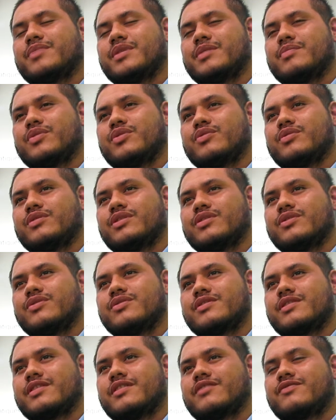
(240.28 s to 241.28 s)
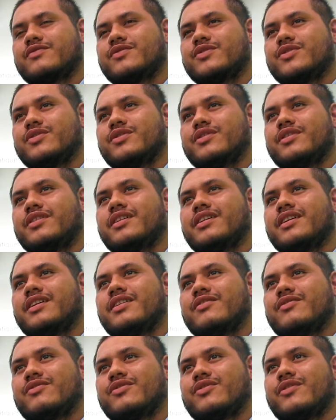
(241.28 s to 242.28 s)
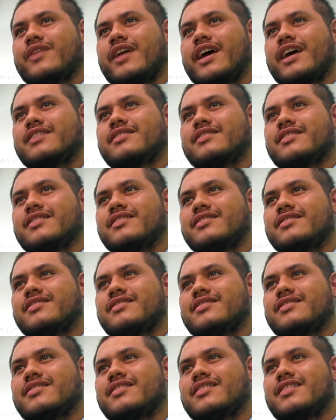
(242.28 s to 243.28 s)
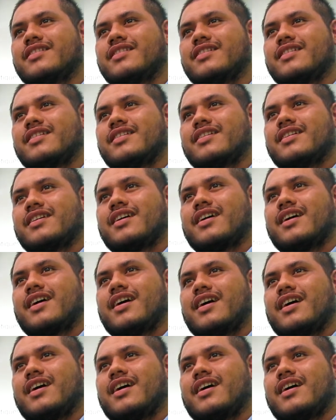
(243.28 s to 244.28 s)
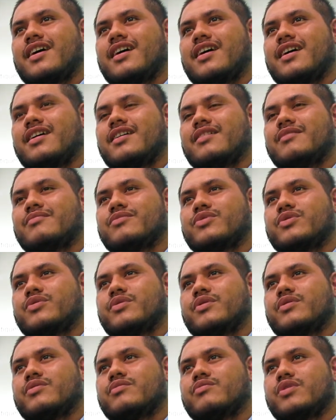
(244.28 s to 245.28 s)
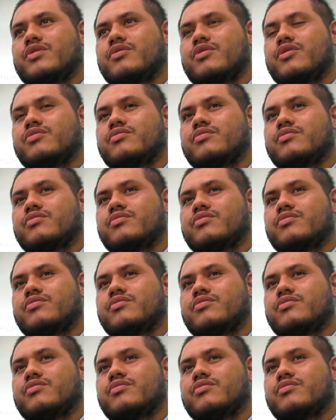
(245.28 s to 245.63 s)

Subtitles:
people will lose their food access. We